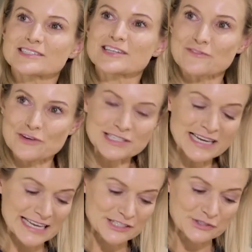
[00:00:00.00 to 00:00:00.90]

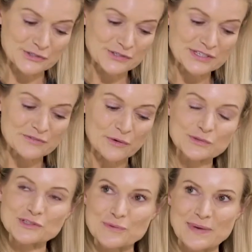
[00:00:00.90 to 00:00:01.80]
Diversity issues have
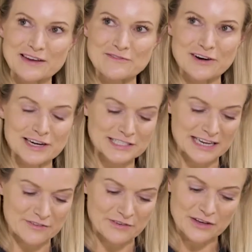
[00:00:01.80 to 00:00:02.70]
also been very
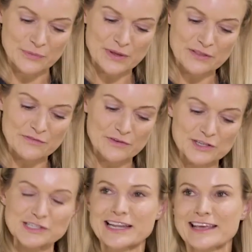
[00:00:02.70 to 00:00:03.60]
significant, with
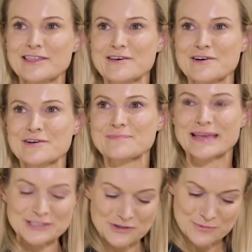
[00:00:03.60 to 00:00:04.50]
firstly the
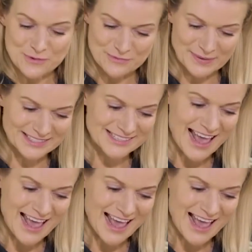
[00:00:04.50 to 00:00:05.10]
Me Too movement